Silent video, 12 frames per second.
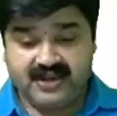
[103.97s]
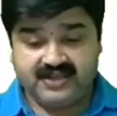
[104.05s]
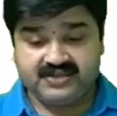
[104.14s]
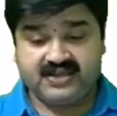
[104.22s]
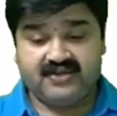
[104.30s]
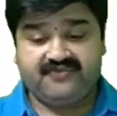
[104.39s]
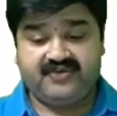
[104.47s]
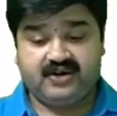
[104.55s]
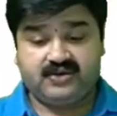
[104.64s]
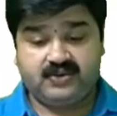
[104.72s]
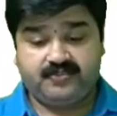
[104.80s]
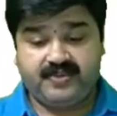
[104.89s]
Please
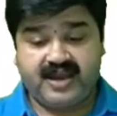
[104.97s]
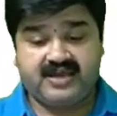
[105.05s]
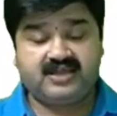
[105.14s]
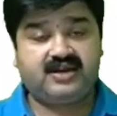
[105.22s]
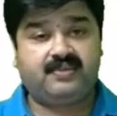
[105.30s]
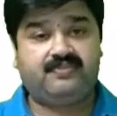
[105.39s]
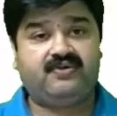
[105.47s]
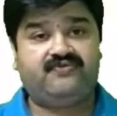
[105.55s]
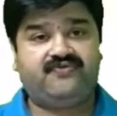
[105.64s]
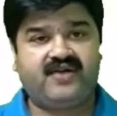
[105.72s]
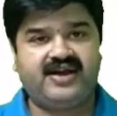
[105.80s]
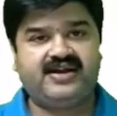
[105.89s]
refer to page number
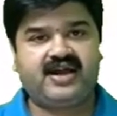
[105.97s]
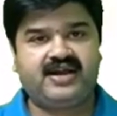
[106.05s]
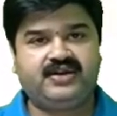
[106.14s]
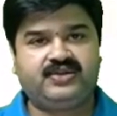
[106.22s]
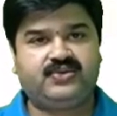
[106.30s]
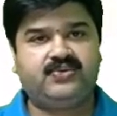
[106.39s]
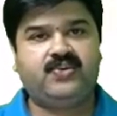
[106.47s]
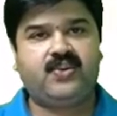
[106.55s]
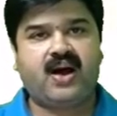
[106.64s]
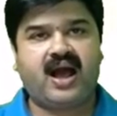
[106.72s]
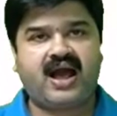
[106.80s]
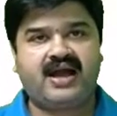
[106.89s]

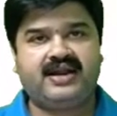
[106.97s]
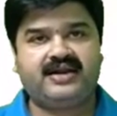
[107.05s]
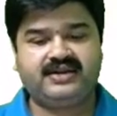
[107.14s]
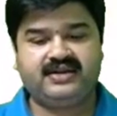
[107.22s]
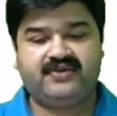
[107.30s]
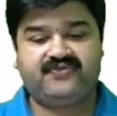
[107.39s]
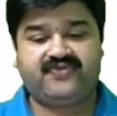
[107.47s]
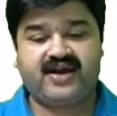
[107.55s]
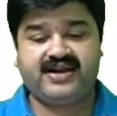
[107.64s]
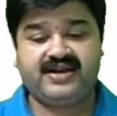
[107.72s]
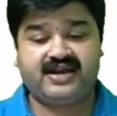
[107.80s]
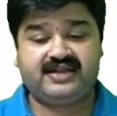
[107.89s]
592 and
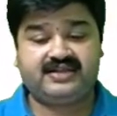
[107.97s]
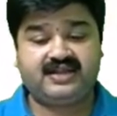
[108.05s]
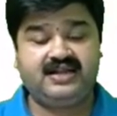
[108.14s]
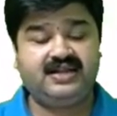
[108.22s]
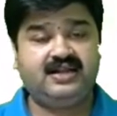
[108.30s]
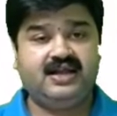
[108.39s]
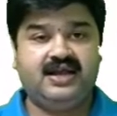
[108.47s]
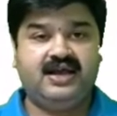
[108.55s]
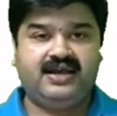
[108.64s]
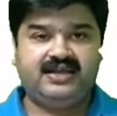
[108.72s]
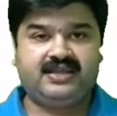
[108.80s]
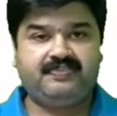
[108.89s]
593
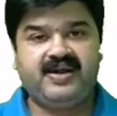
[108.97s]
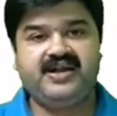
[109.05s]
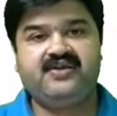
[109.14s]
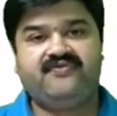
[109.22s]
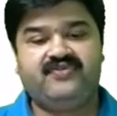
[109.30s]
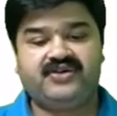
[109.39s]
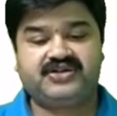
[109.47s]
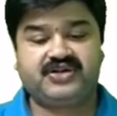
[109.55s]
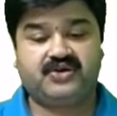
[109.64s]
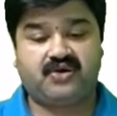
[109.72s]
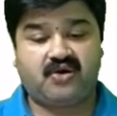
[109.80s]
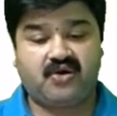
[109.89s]
in the PDF
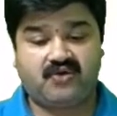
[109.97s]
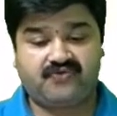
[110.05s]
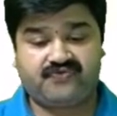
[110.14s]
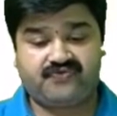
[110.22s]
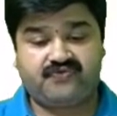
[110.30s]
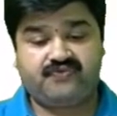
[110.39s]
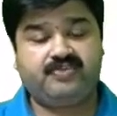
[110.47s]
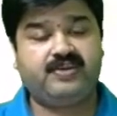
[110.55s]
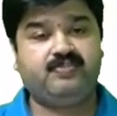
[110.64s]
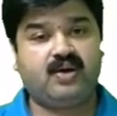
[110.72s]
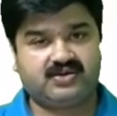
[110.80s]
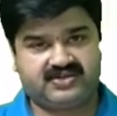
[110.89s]
version of
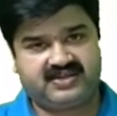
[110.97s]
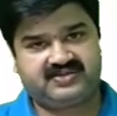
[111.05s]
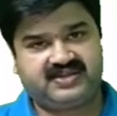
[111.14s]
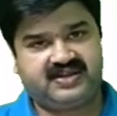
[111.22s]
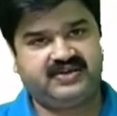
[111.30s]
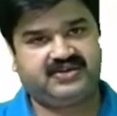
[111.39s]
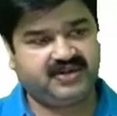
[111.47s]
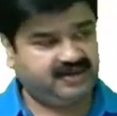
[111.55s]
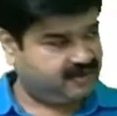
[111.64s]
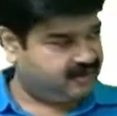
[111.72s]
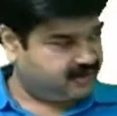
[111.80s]
PMBOK 6th edition.